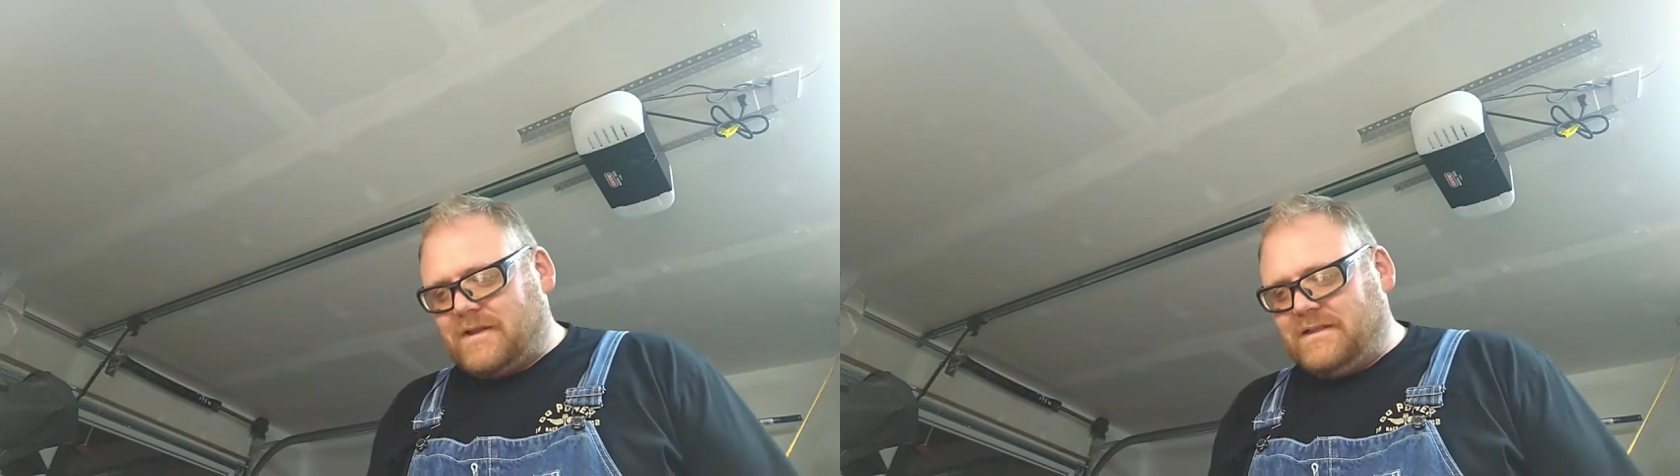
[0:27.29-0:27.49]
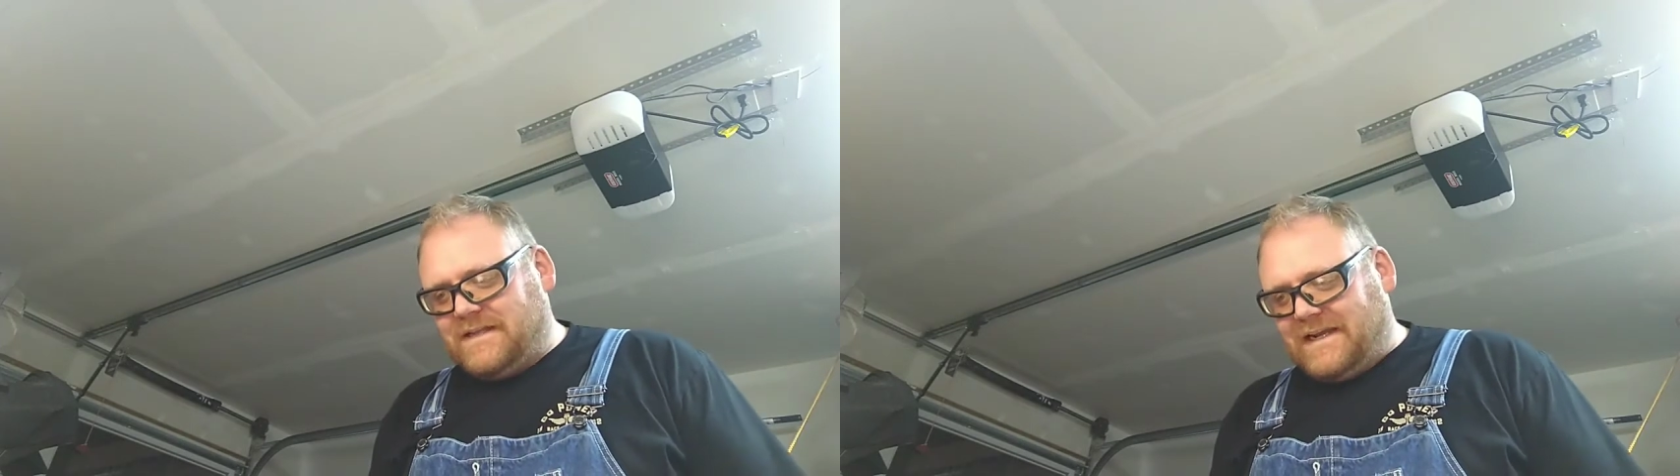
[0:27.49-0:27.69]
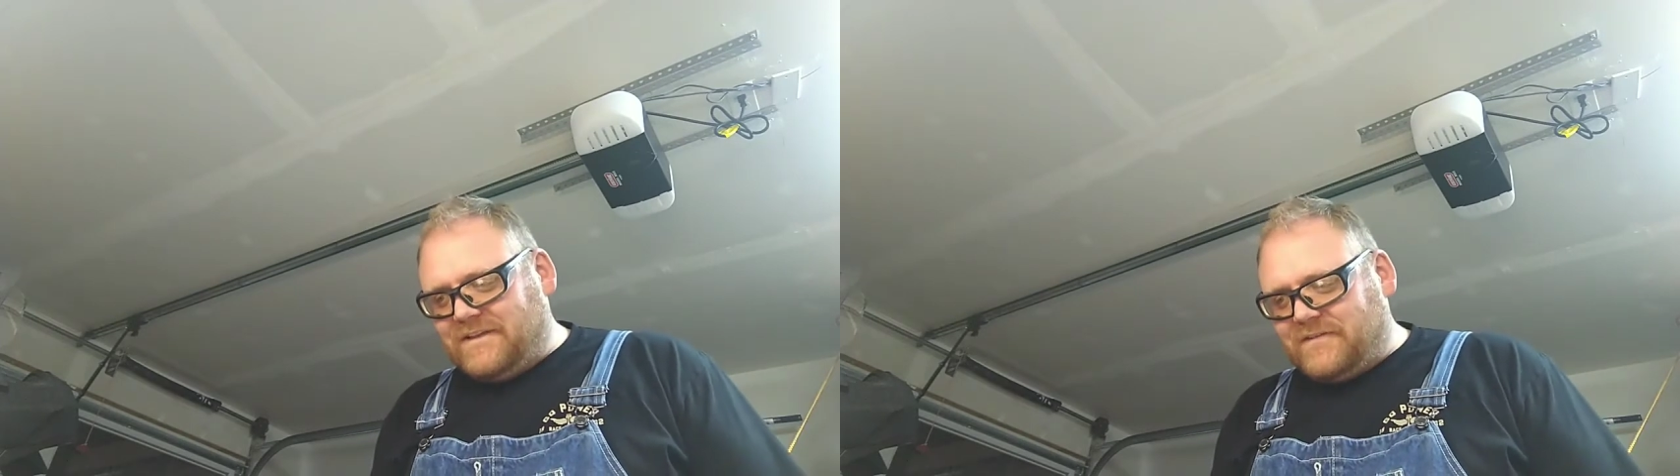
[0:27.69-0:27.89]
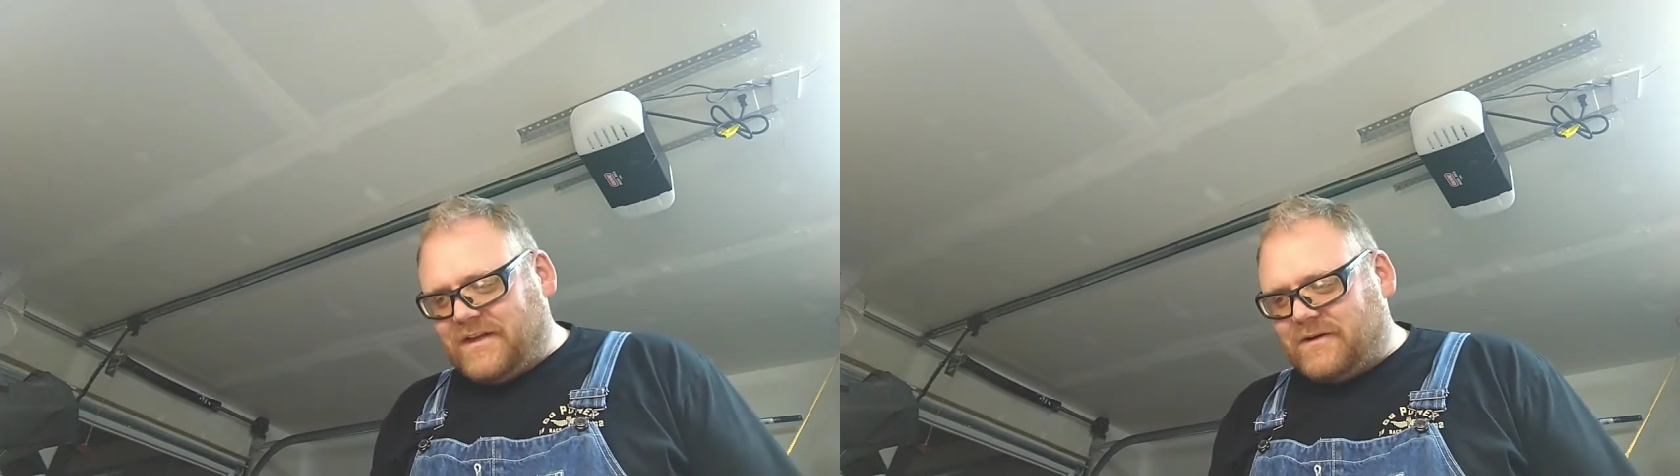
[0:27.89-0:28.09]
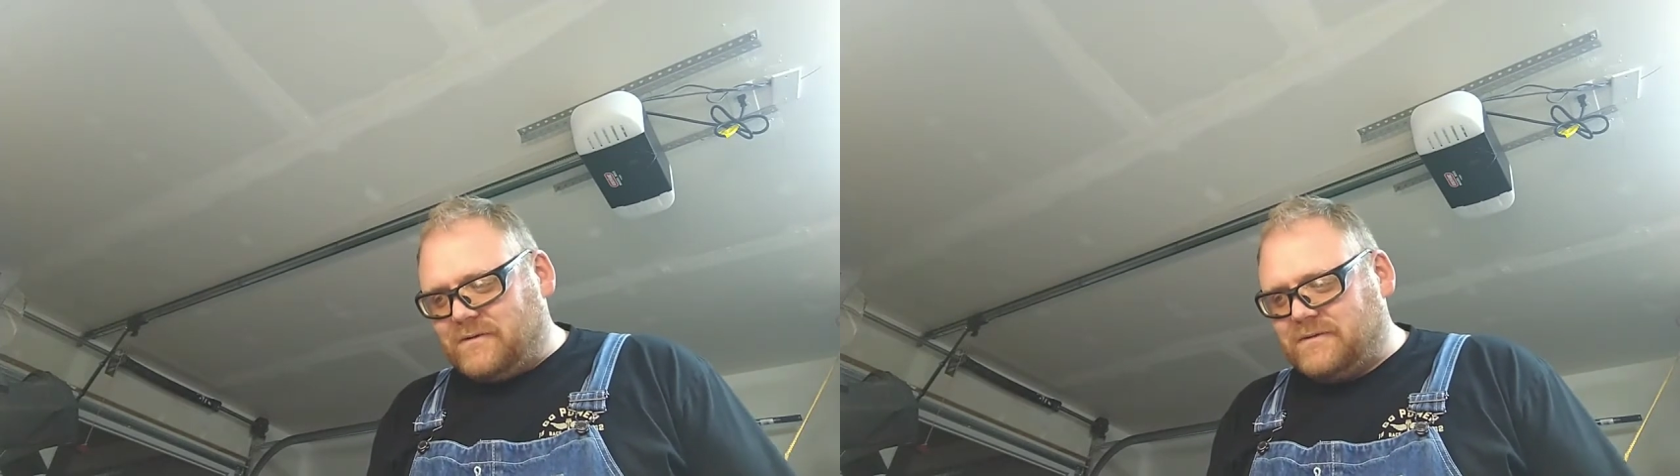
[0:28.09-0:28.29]
tonight's
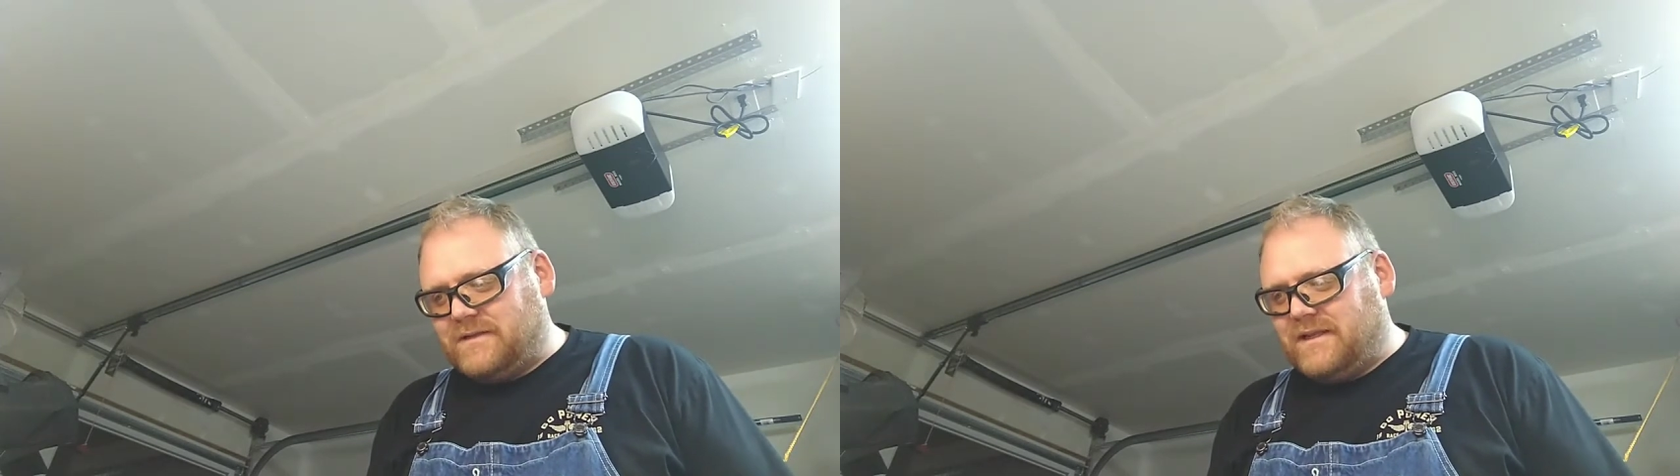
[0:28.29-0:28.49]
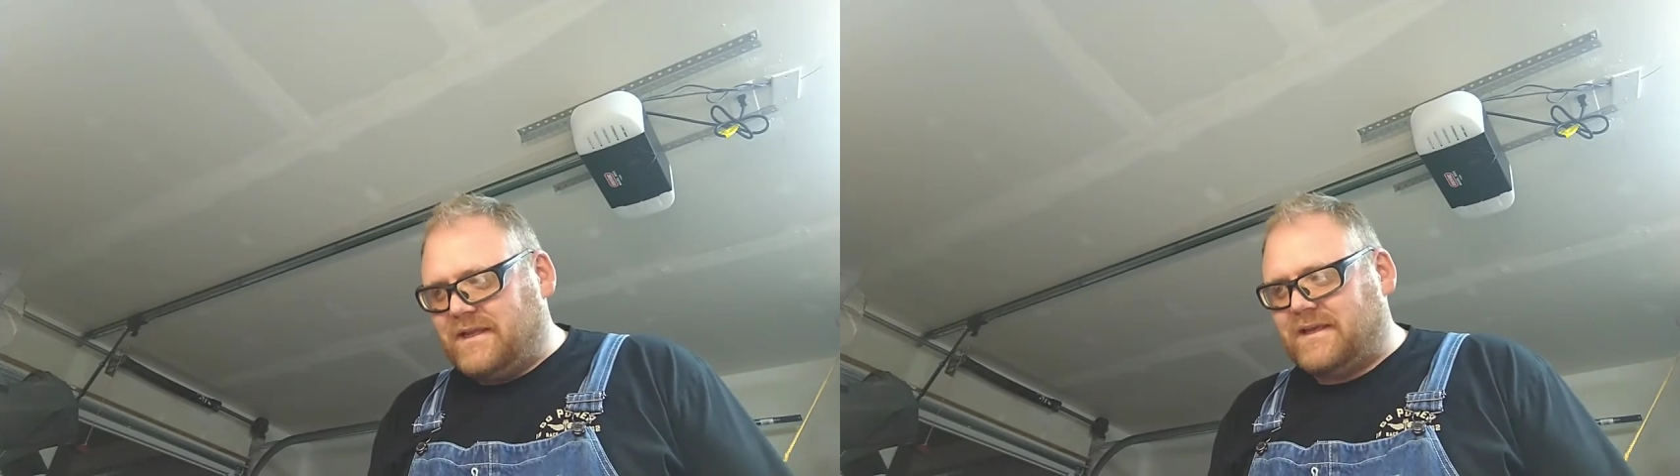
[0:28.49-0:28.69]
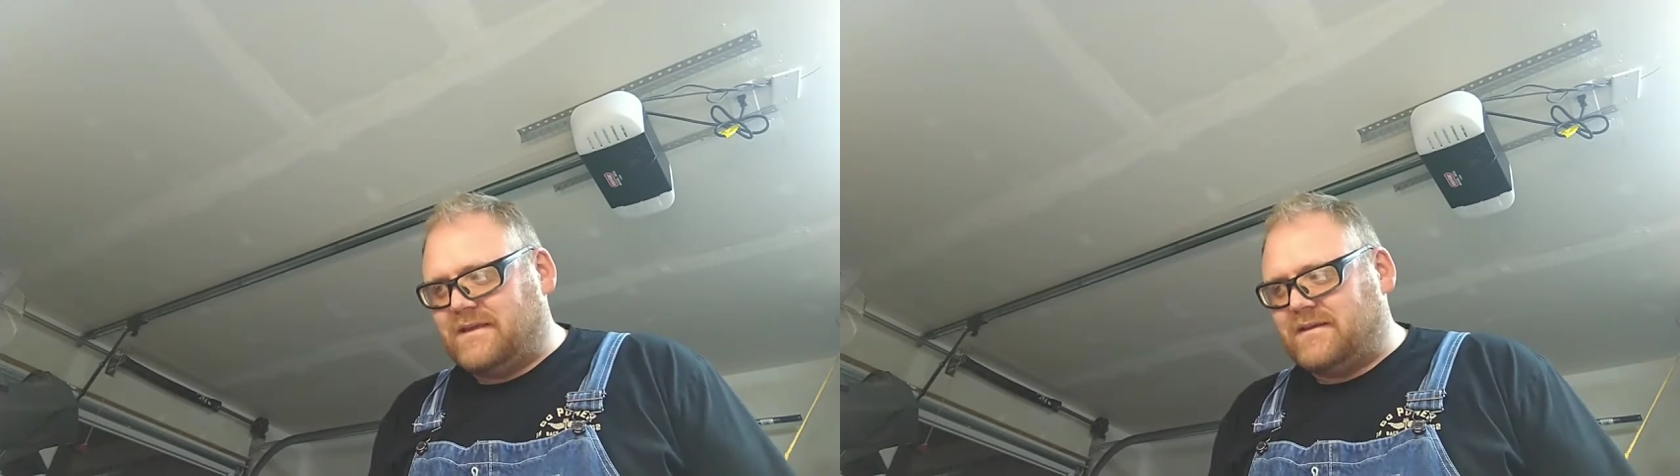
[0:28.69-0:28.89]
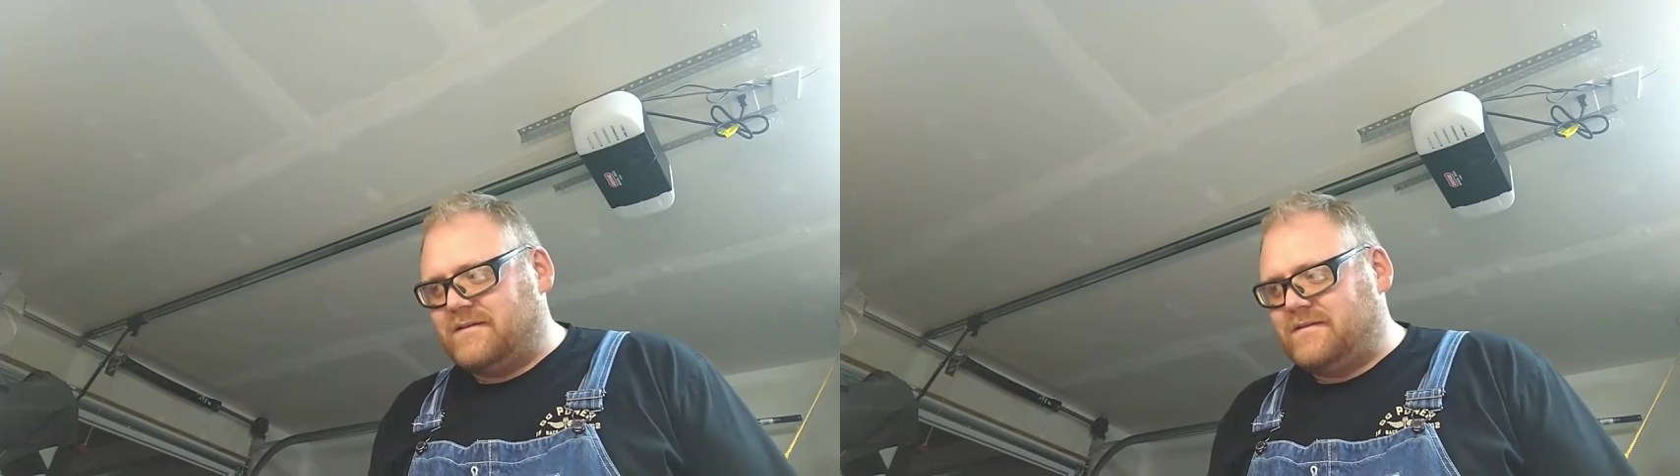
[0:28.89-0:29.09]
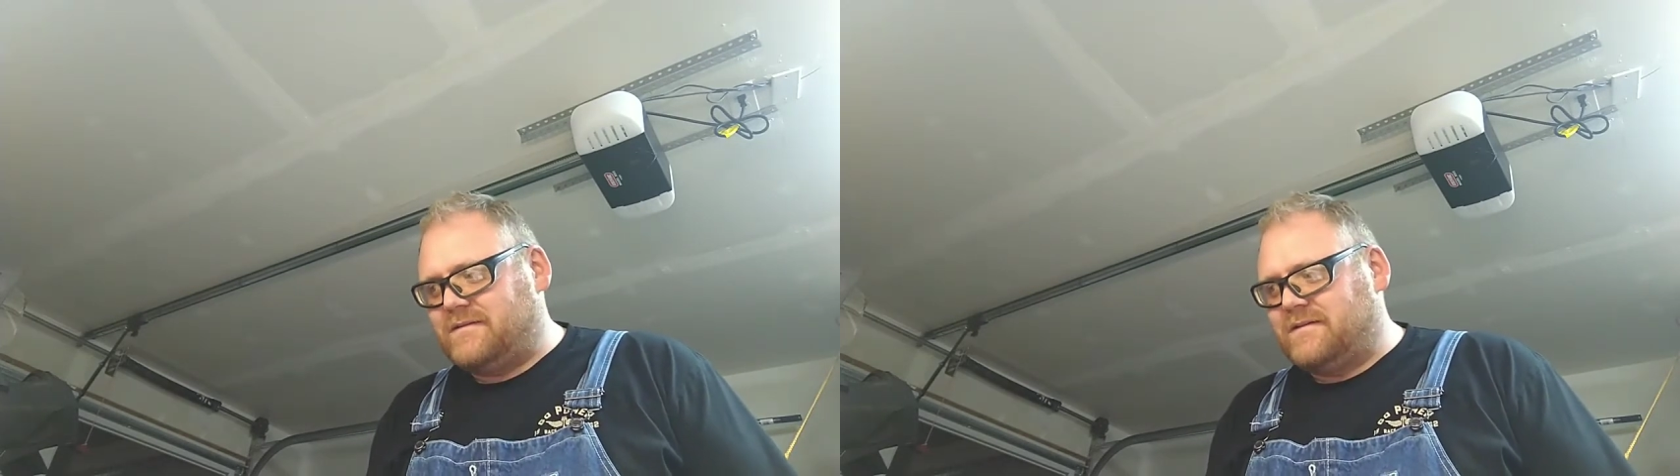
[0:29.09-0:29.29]
video
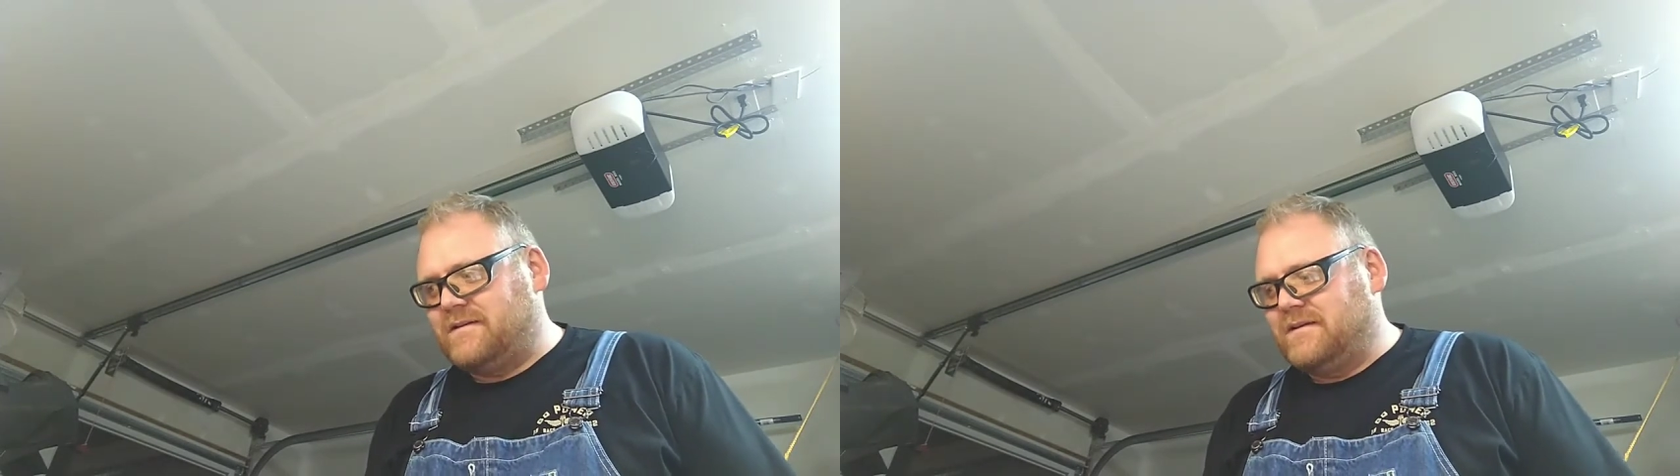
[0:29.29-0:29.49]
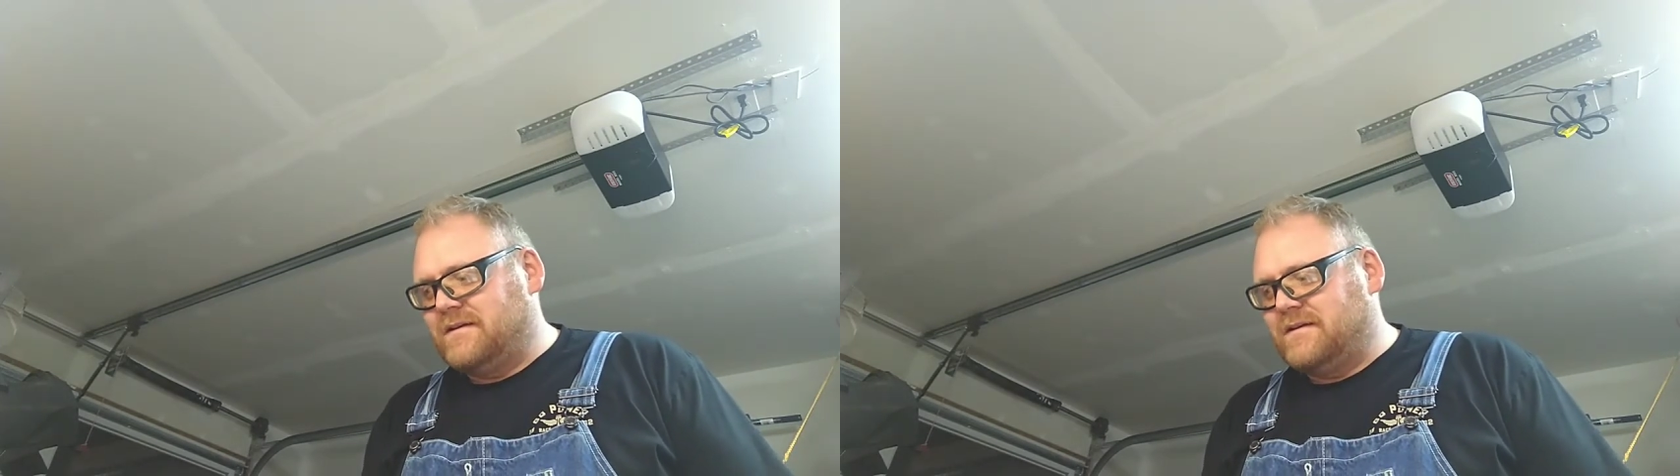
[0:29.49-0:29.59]
is